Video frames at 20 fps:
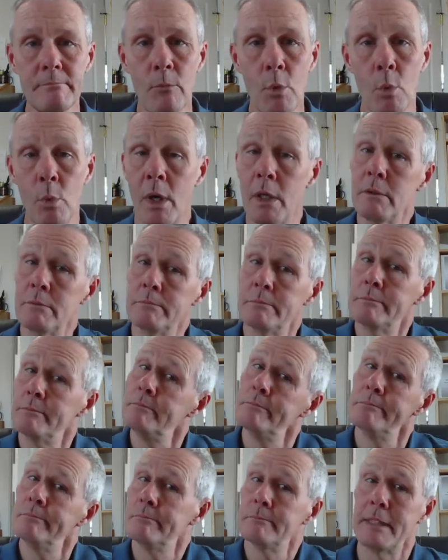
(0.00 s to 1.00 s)
Well,
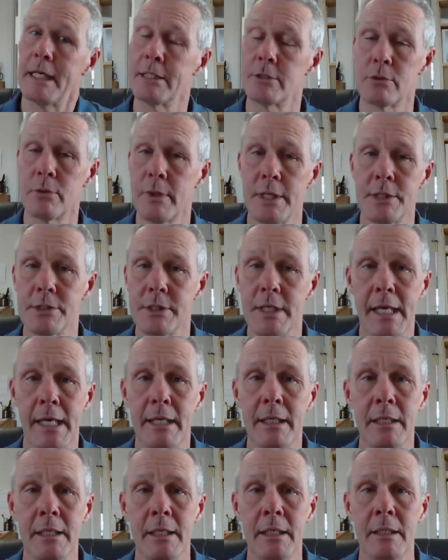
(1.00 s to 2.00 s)
as they
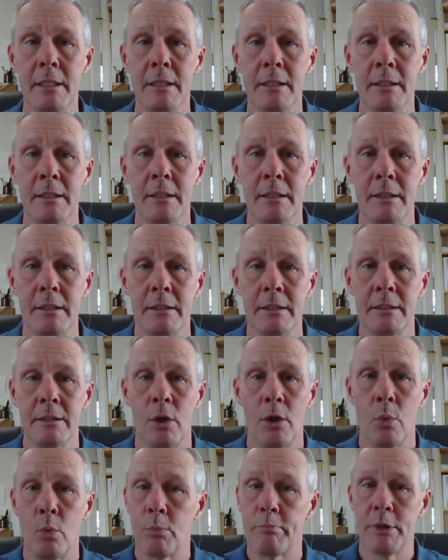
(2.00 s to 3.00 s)
say,
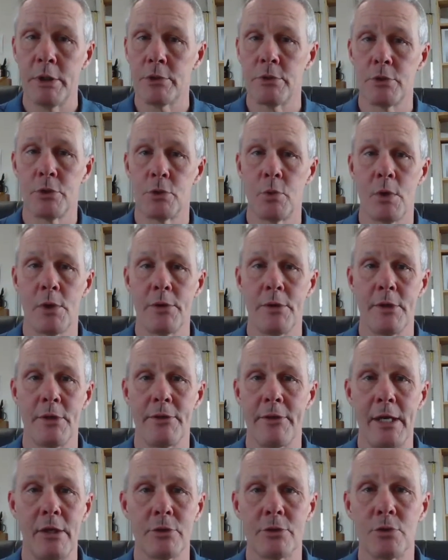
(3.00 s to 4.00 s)
a picture's worth
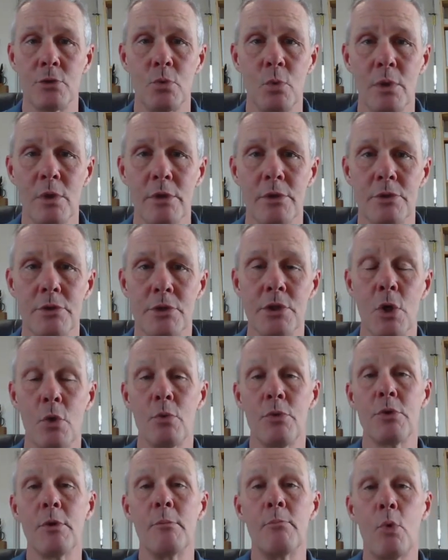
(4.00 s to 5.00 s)
1,000 words. So
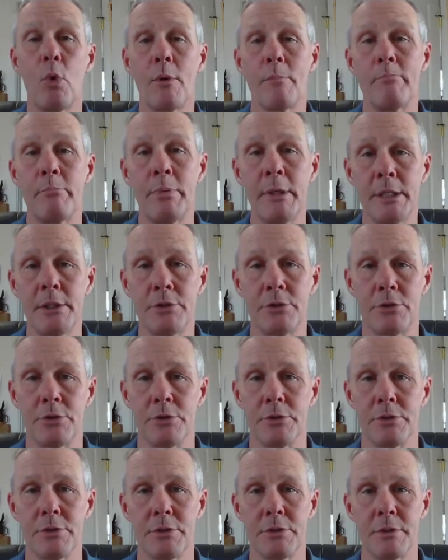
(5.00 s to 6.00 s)
the more
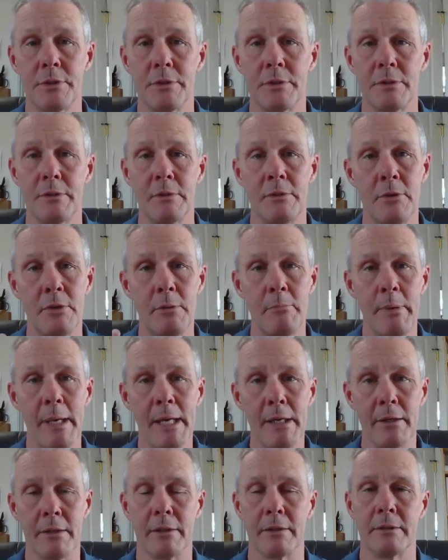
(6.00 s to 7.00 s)
pictures, the
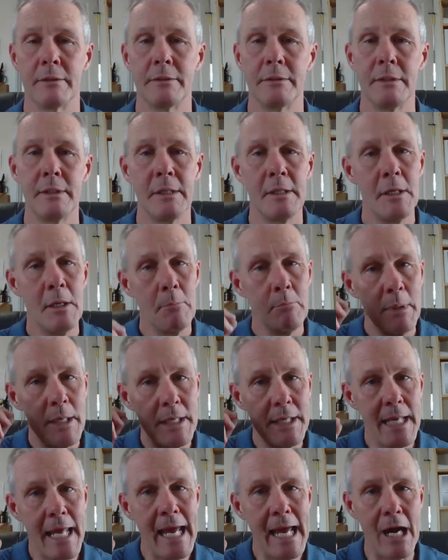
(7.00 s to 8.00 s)
better. But
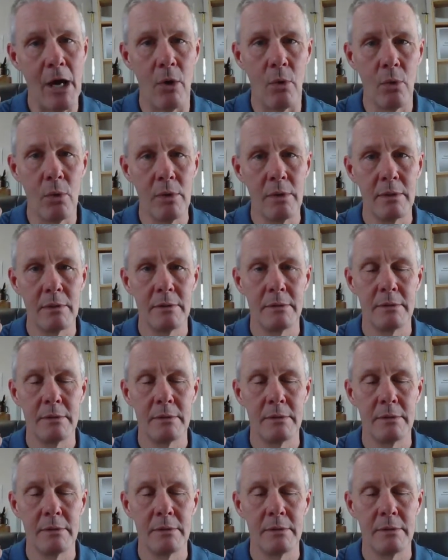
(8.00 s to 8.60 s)
now